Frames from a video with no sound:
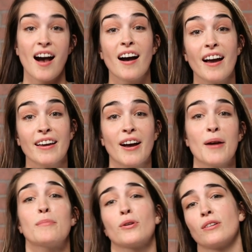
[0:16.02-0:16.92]
Hi,
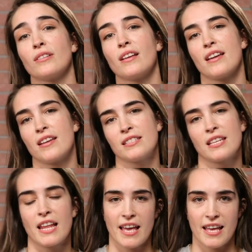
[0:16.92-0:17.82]
I'm Merle, and
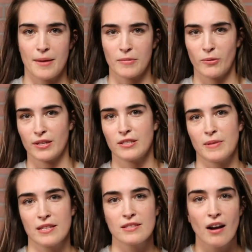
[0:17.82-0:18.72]
today I'm going to
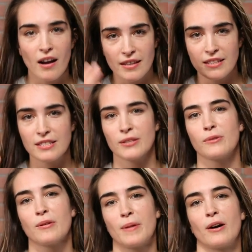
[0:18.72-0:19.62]
be talking to
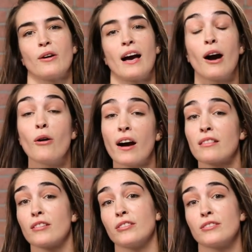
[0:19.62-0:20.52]
you about how I
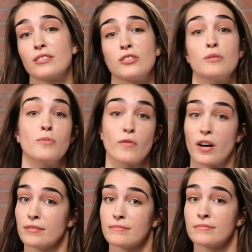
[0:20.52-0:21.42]
learned to move on.